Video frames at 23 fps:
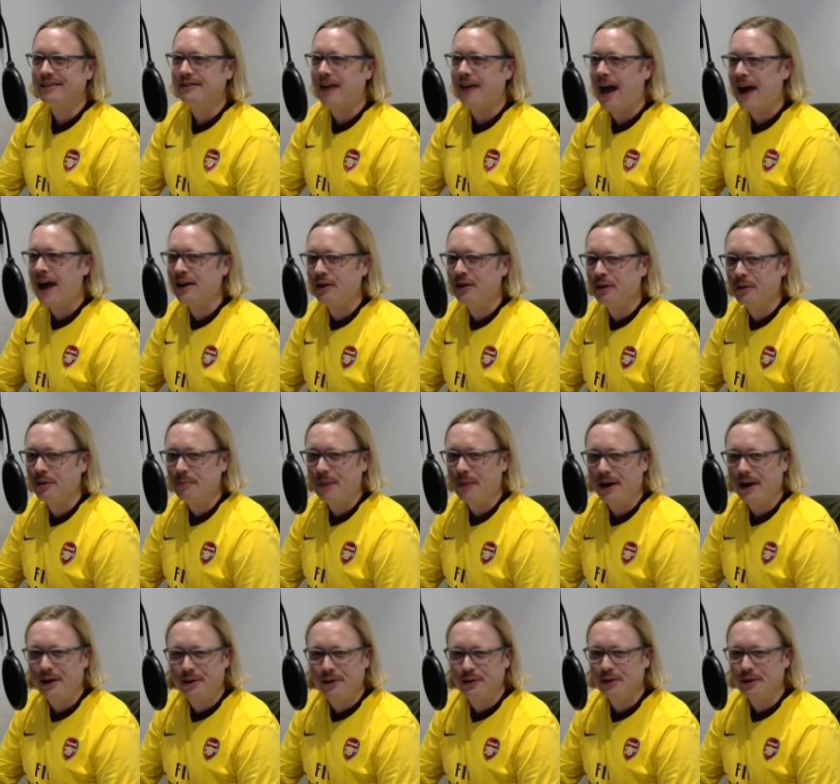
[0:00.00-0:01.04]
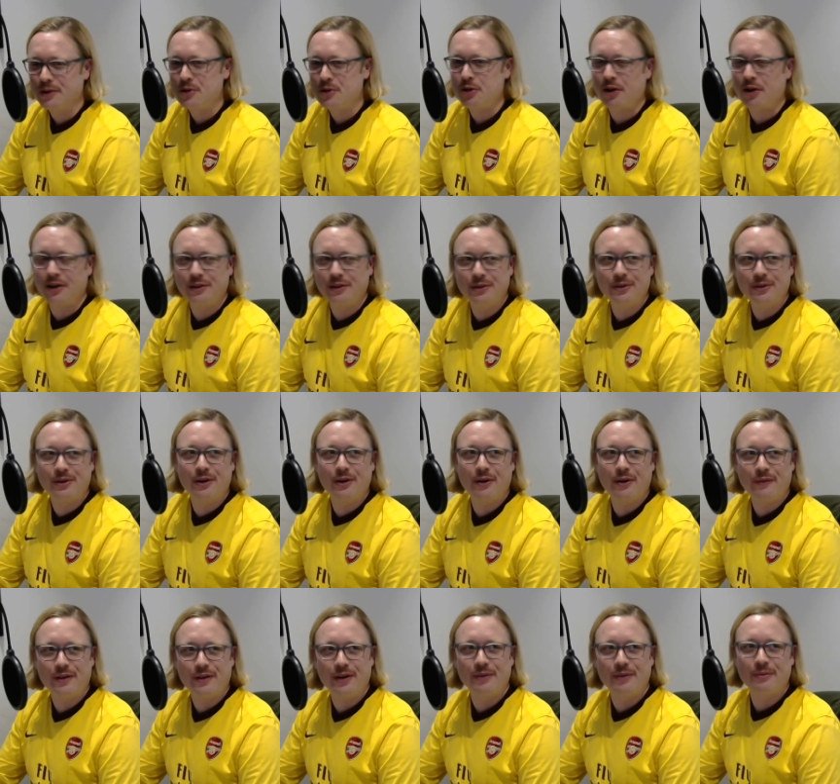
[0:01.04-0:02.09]
Daniel, Michael, and John Luke
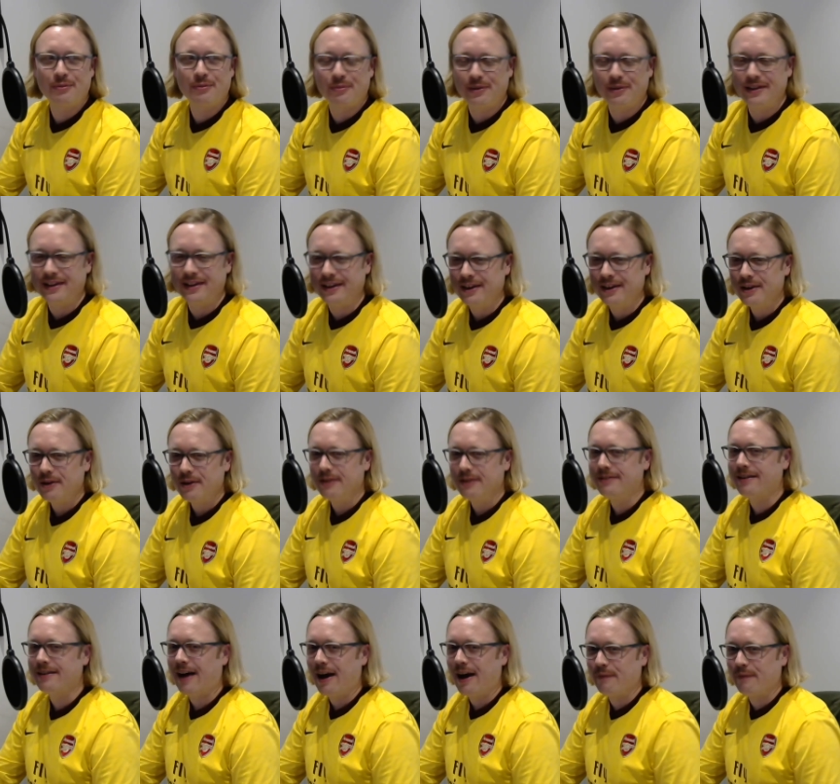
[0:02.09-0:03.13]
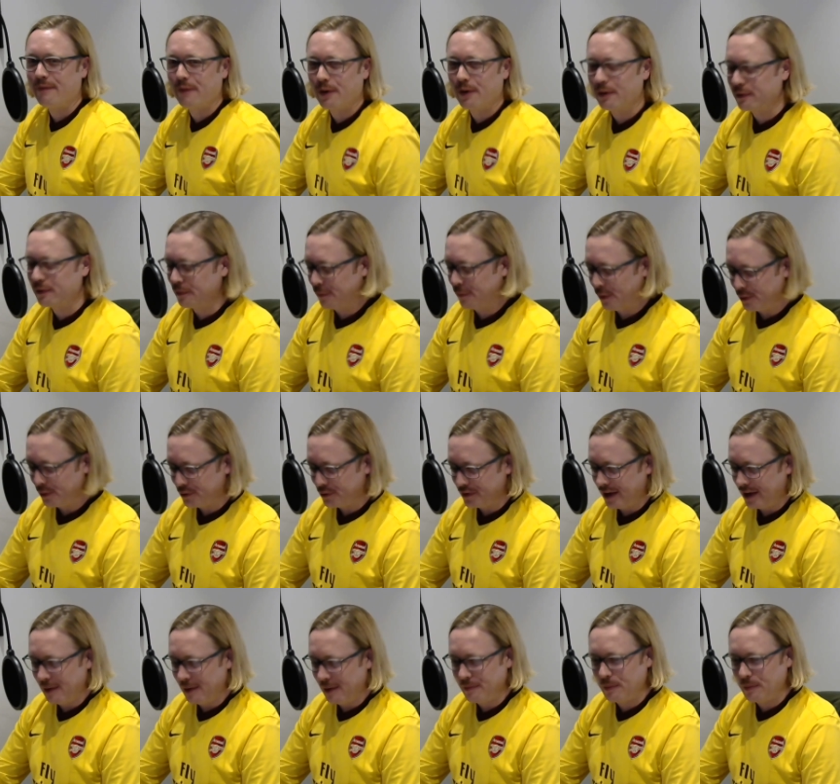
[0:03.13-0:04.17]
over here with really diverse first
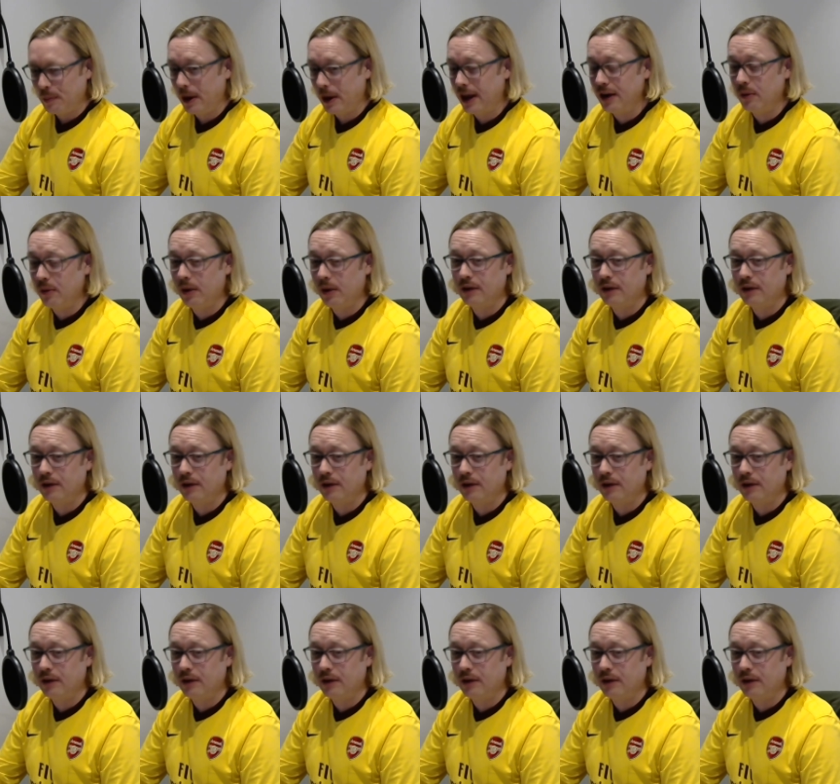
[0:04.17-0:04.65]
names. But anyways,